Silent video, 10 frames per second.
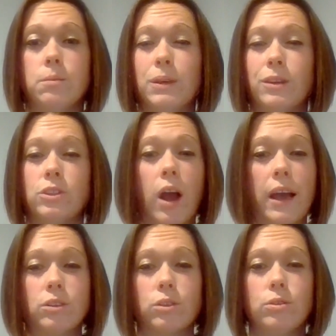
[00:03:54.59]
because your
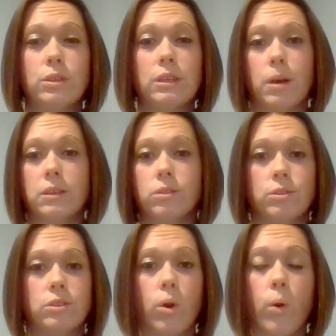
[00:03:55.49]
eyes are using
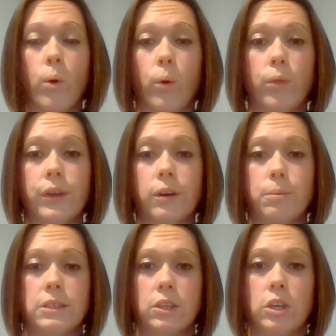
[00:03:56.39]
muscles to hold their
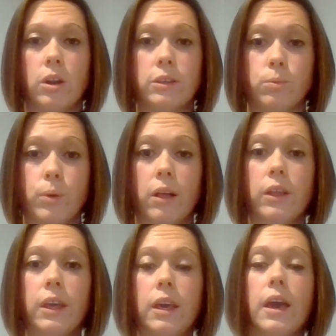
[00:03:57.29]
position as well,
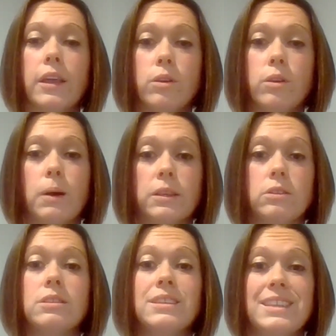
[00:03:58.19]
and those
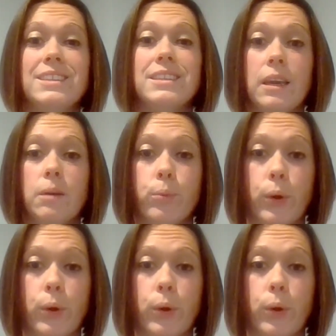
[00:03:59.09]
muscles need to take